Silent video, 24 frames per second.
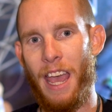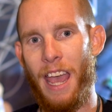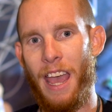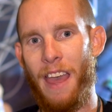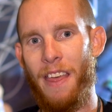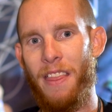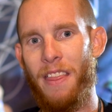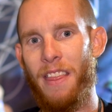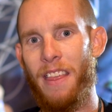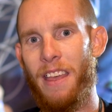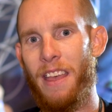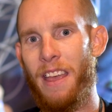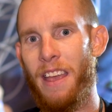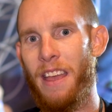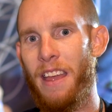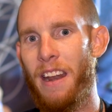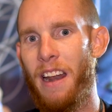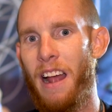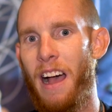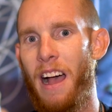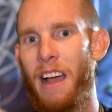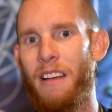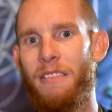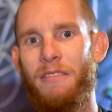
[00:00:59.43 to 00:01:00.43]
And
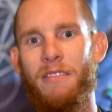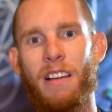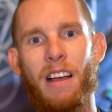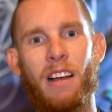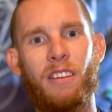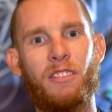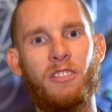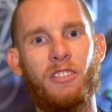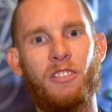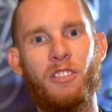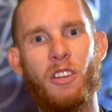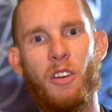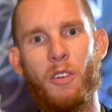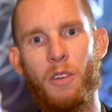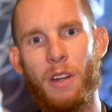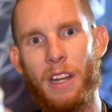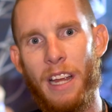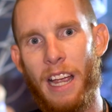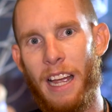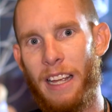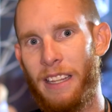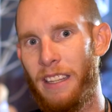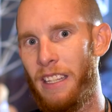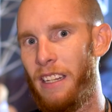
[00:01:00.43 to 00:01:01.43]
then I found
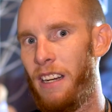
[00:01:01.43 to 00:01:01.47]
Zodiac,